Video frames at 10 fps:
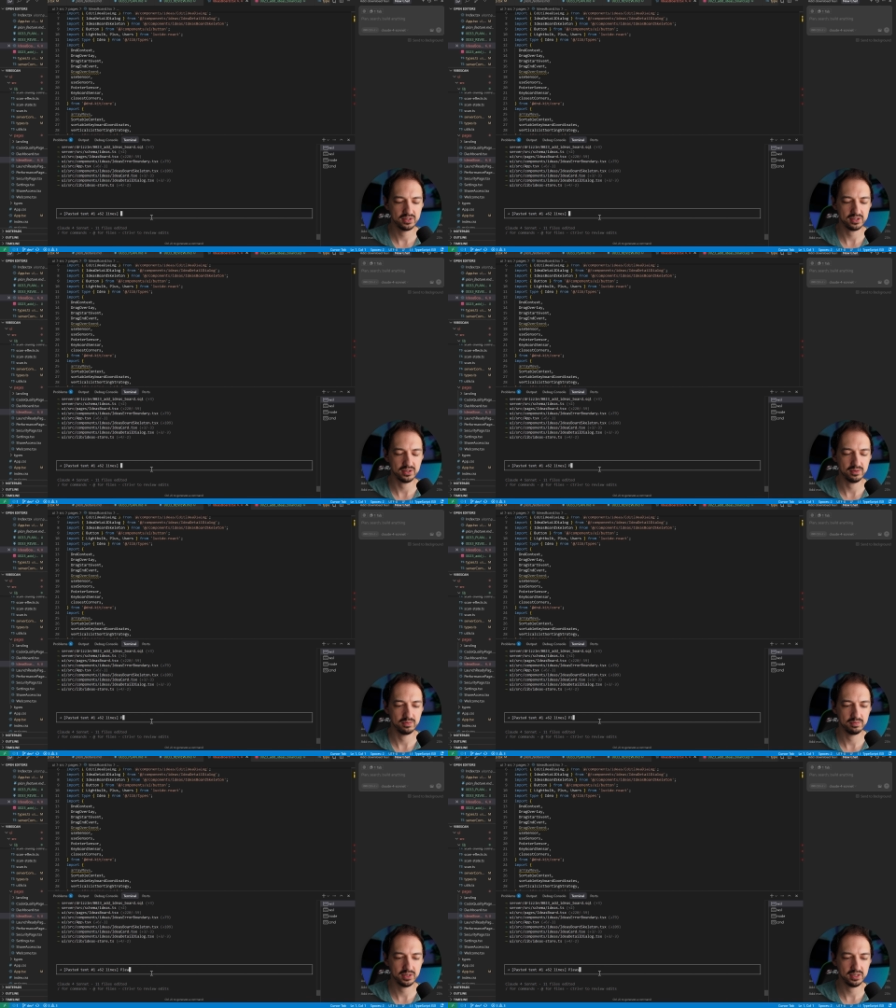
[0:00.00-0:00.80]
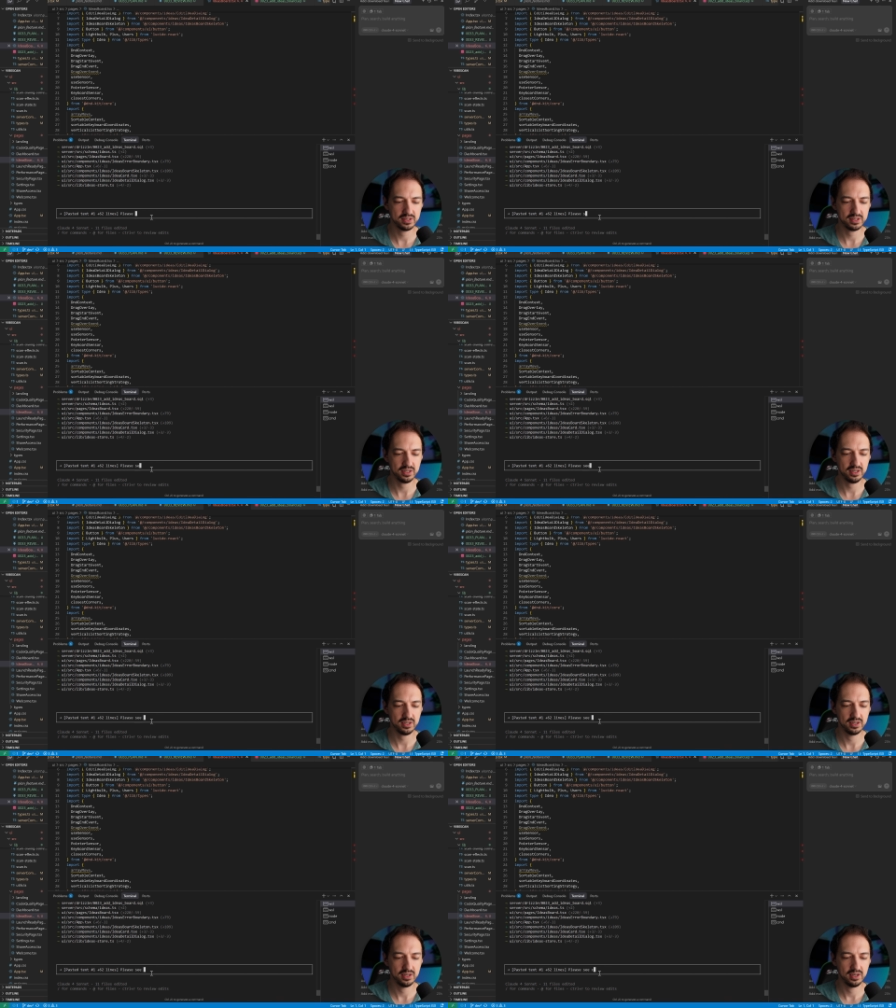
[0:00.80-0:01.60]
So please
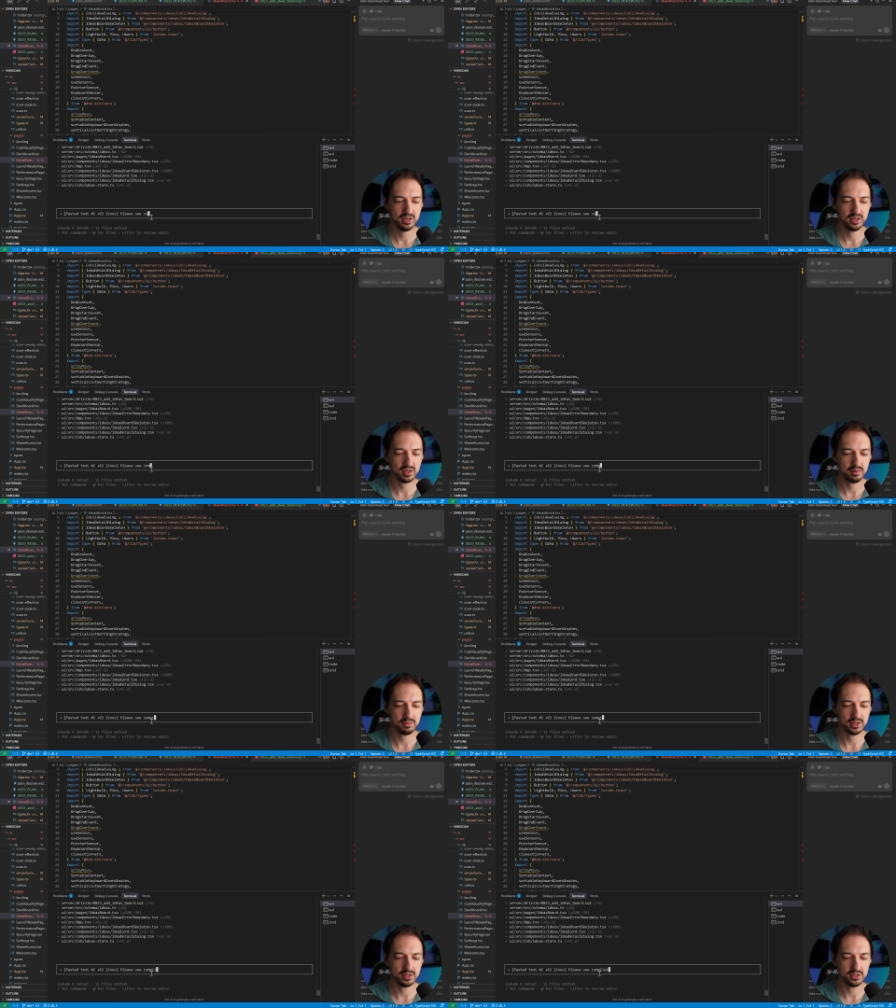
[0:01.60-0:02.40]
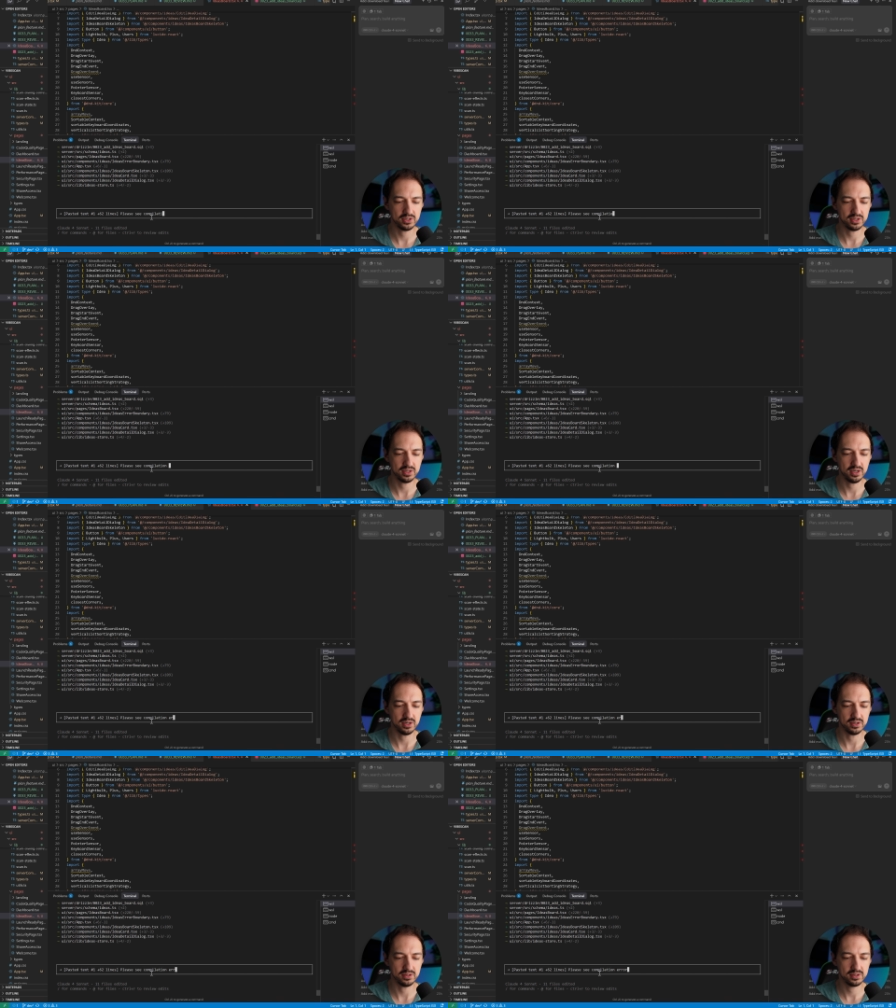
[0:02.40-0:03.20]
see compilation
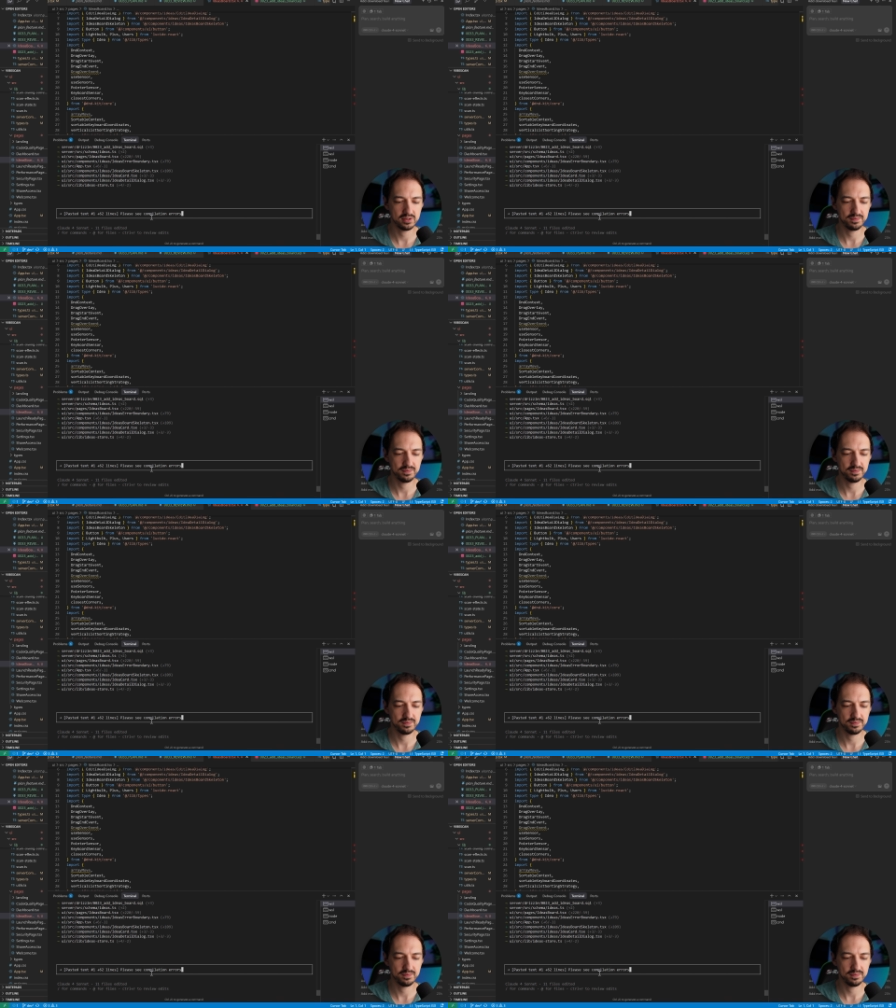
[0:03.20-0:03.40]
errors.